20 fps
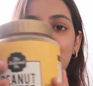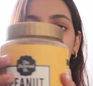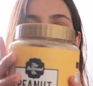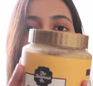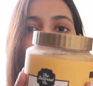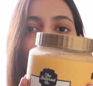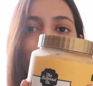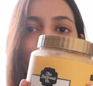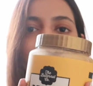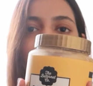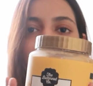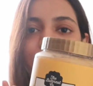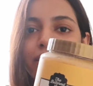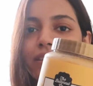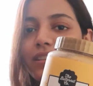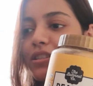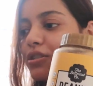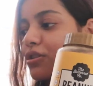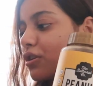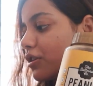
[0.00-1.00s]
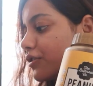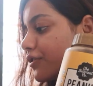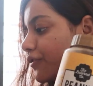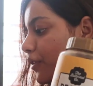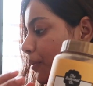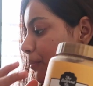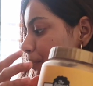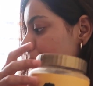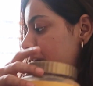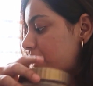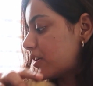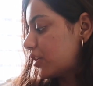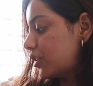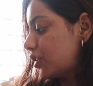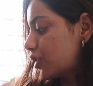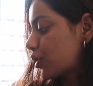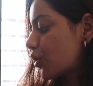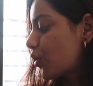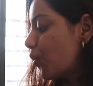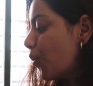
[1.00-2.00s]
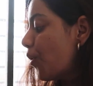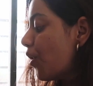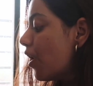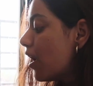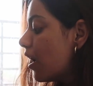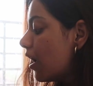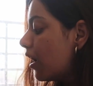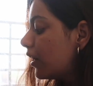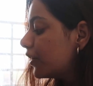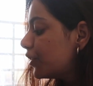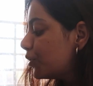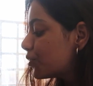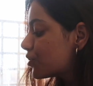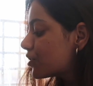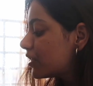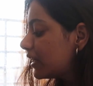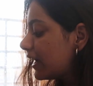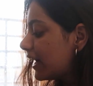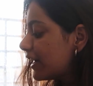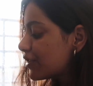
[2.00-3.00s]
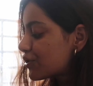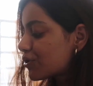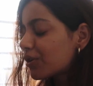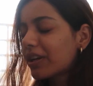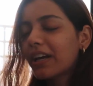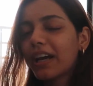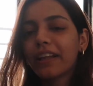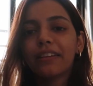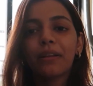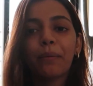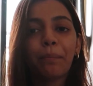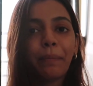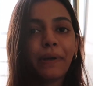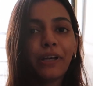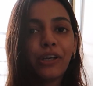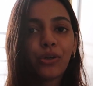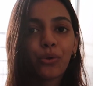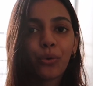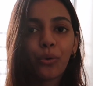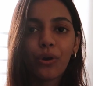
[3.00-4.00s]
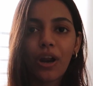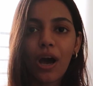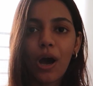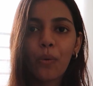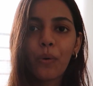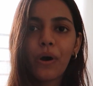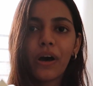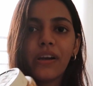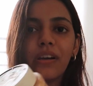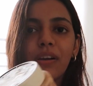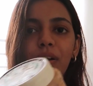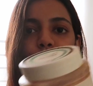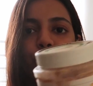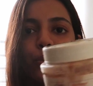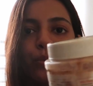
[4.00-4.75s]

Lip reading: So yeah, this is also from Butternut Co. Usually I used to get the Pintola one,